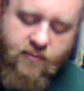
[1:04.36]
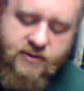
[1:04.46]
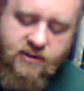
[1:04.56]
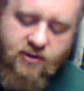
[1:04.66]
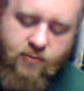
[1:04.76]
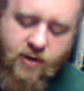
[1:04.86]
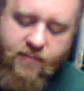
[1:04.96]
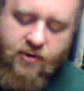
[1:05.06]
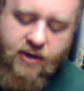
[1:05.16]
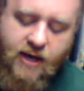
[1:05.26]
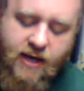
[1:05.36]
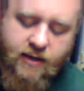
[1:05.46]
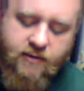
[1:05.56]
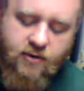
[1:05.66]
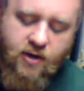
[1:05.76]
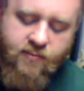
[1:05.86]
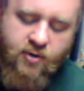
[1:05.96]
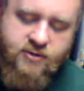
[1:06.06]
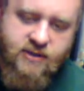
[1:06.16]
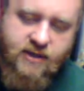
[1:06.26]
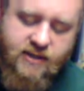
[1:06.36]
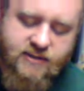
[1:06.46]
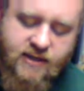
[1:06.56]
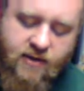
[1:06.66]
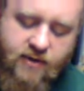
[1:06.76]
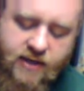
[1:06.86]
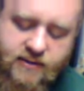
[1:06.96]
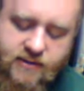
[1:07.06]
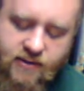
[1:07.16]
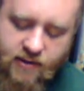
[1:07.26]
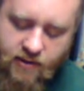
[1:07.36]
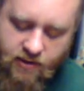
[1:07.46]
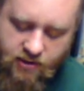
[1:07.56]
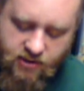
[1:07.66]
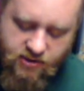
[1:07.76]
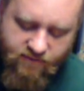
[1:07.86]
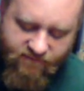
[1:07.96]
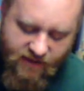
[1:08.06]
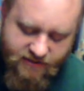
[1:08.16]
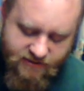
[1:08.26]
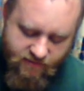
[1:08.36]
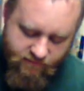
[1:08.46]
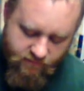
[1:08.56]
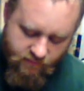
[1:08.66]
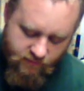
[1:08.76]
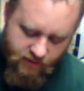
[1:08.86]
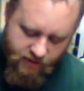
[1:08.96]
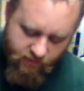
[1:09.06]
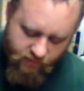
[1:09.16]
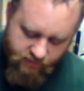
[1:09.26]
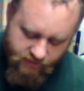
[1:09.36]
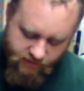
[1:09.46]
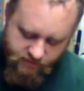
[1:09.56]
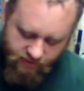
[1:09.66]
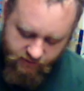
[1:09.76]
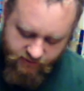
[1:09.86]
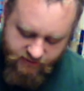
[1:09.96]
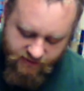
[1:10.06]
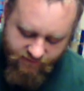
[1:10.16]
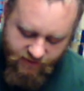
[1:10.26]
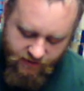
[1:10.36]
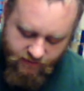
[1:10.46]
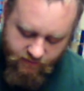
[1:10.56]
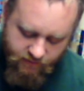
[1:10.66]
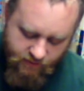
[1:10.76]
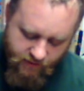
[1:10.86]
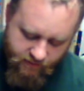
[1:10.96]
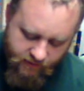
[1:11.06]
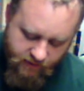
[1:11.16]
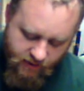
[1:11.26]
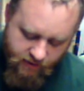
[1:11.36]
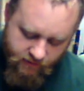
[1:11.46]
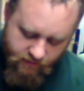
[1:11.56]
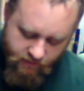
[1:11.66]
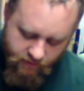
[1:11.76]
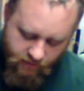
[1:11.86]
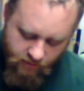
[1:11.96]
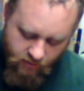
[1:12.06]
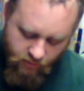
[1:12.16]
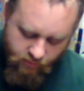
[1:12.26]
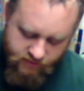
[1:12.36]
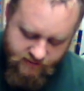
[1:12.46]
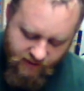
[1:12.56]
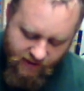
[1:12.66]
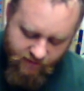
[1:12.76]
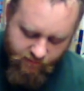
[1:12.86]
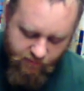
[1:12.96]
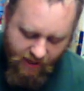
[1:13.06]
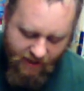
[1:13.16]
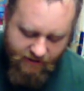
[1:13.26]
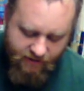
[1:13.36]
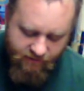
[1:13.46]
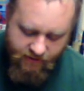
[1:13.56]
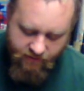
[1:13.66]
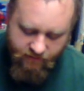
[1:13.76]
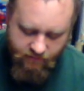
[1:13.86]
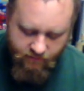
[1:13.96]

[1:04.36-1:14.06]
it's a little rubber guy on most of the guns nowadays. You just face them. There's a little divot in the gun. We'll slide it back in there.